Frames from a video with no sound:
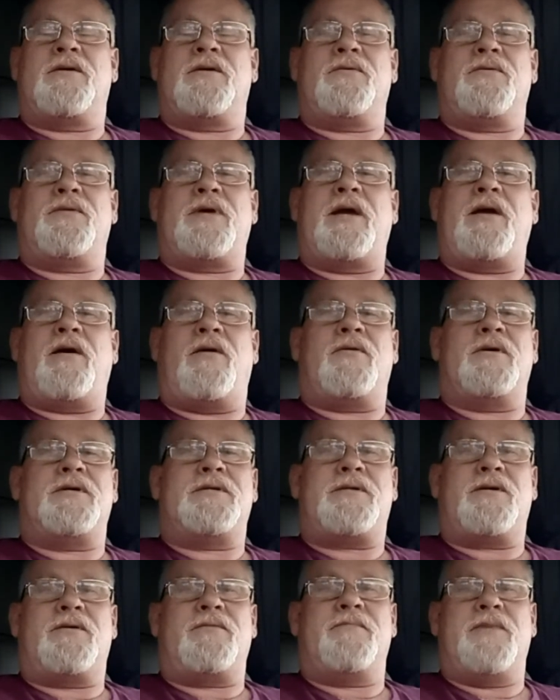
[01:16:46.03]
So they
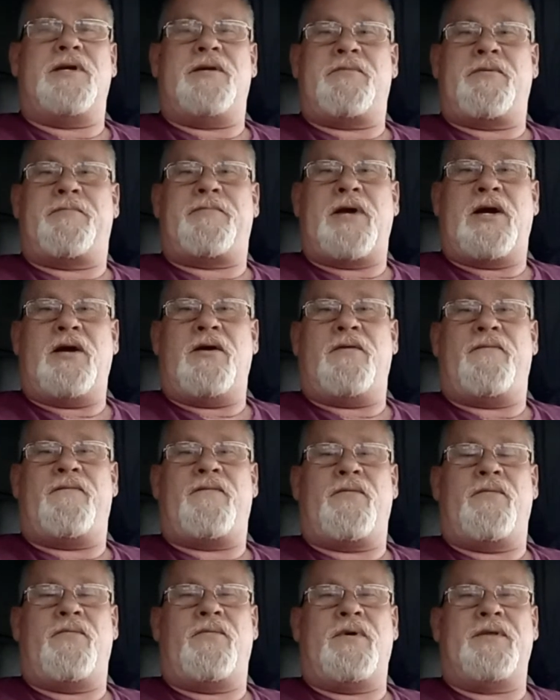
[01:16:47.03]
always told me to prepare
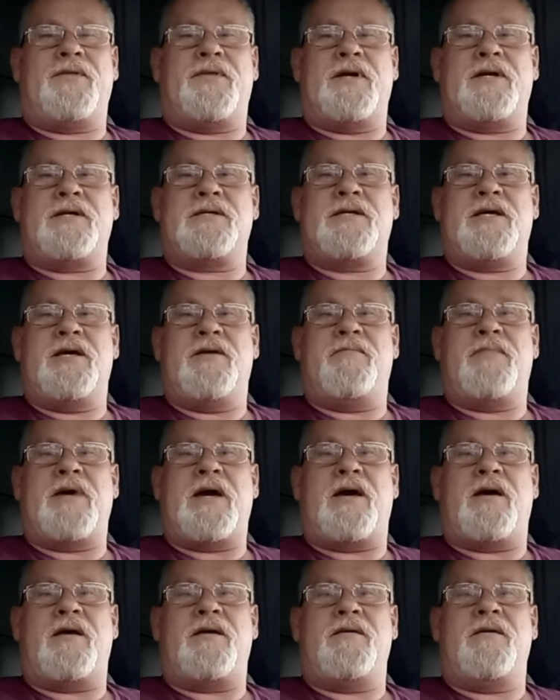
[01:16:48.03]
for when things get
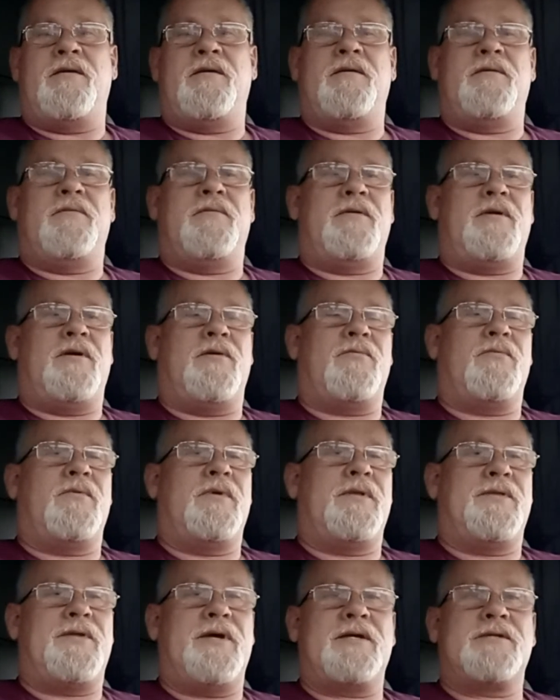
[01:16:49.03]
bad. You know,
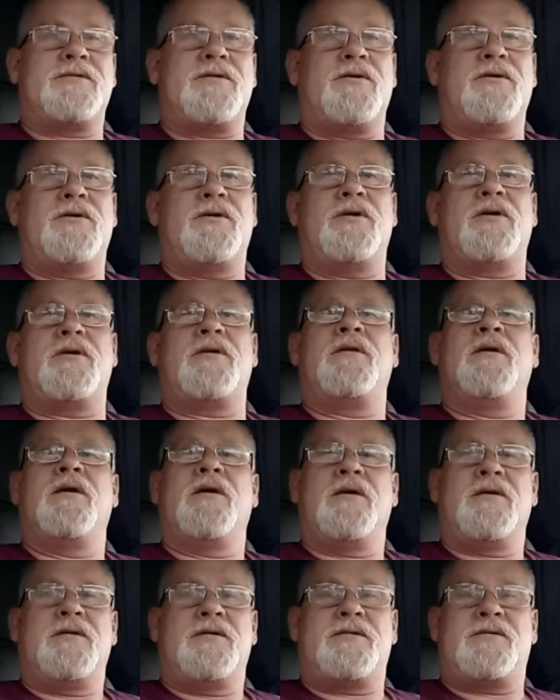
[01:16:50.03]
when things are good,
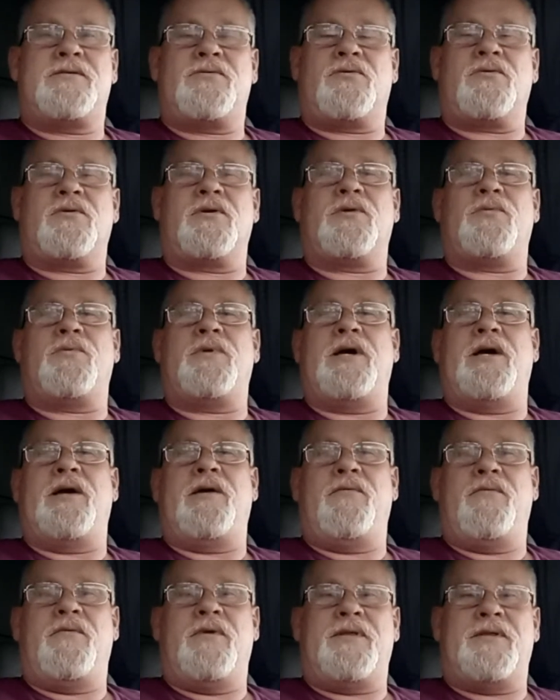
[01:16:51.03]
store it
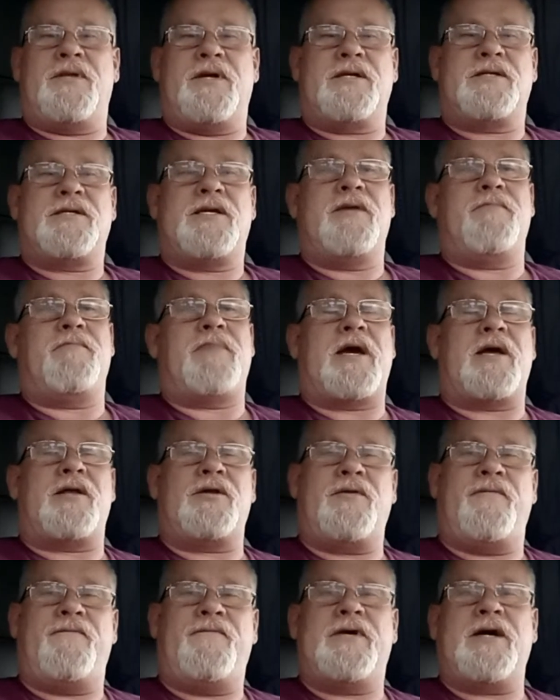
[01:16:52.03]
away. When things get
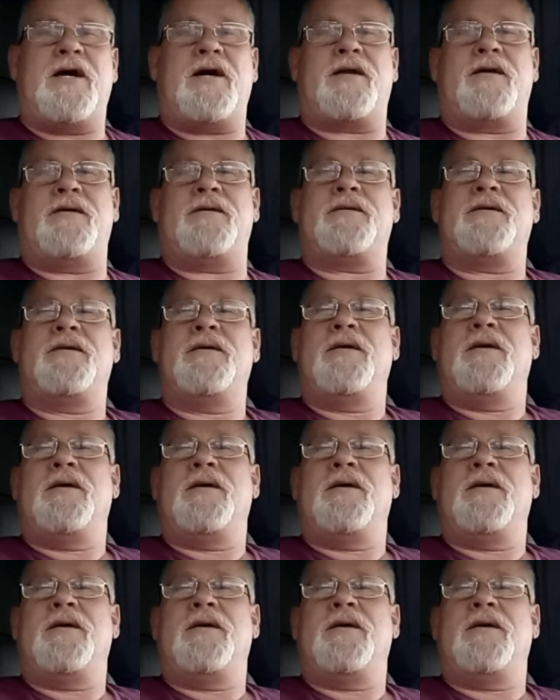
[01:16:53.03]
bad, you've got it.